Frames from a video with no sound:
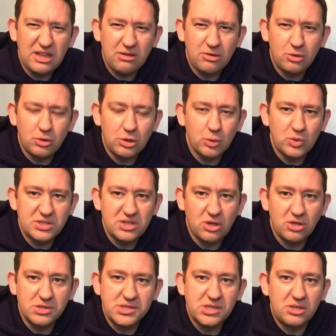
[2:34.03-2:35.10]
Illinois or
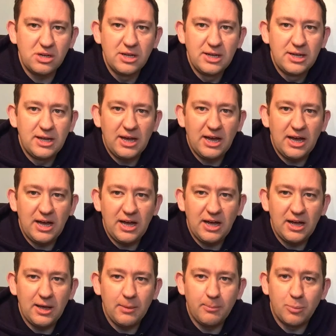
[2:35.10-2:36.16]
Wisconsin,
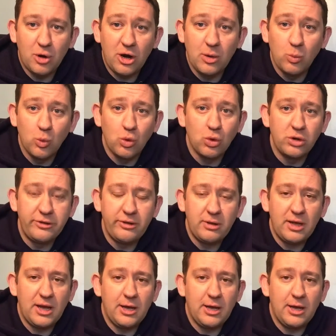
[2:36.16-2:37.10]
Brian Ward,